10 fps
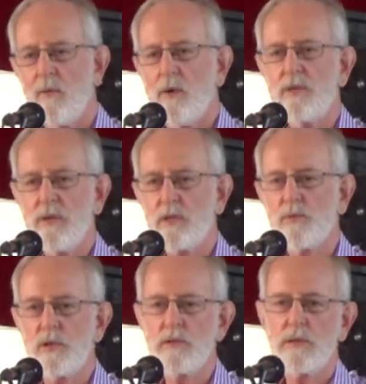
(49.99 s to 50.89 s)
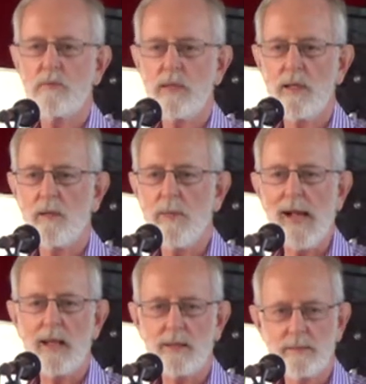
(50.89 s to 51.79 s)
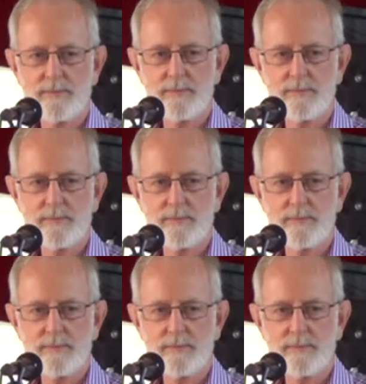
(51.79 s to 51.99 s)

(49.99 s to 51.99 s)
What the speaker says: I want this person to be on the ballot.